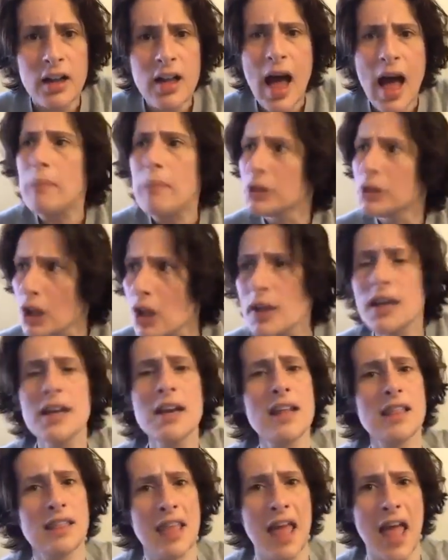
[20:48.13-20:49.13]
I'm looking
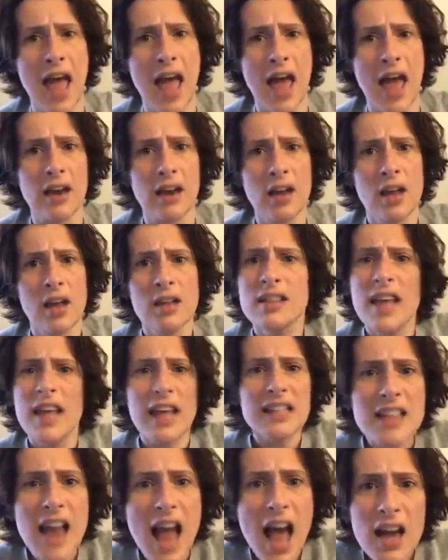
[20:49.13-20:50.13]
at that.
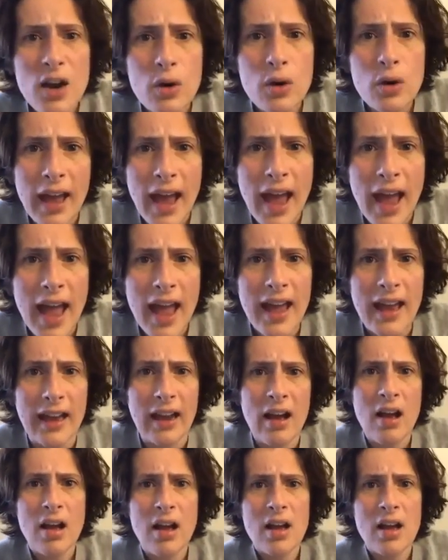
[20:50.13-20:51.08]
That's not okay.